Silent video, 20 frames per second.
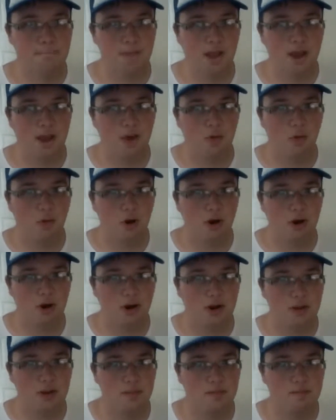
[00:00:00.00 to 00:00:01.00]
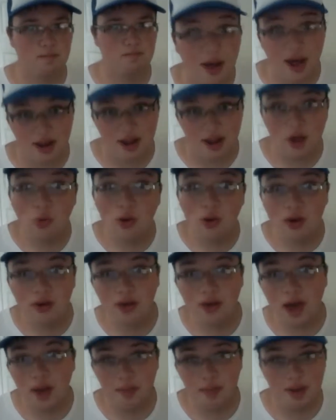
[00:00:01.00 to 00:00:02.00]
I worried. I will
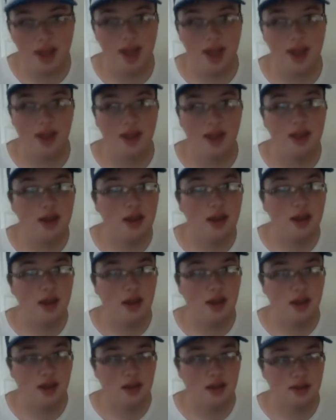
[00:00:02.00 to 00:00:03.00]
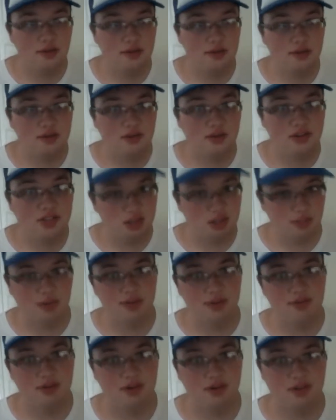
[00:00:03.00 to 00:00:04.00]
not pay
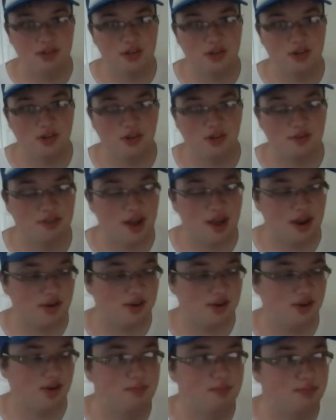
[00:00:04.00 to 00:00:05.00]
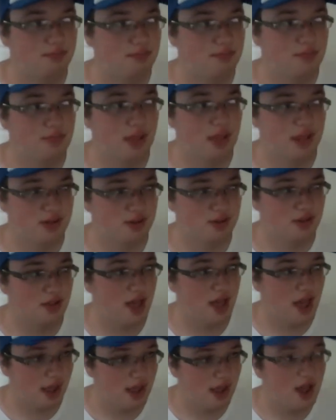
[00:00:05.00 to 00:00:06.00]
simply for nostalgic factor. That's a
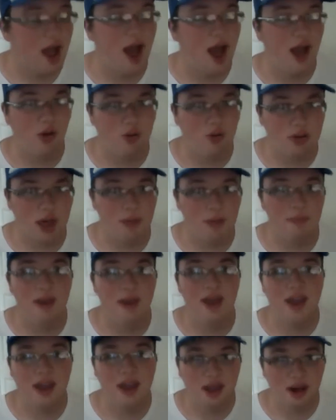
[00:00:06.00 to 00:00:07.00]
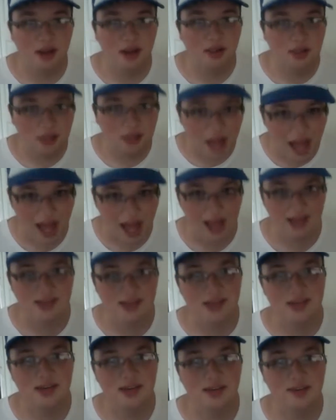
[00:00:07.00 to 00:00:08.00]
lie. I will not pay a
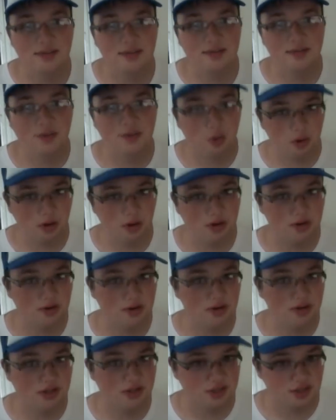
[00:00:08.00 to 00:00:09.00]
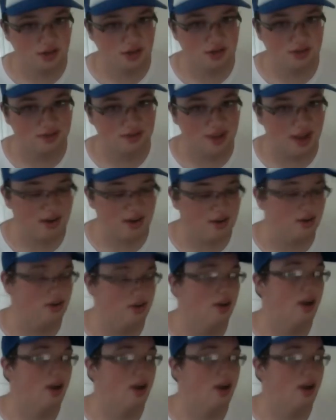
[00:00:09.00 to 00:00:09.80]
lot for nostalgia factor.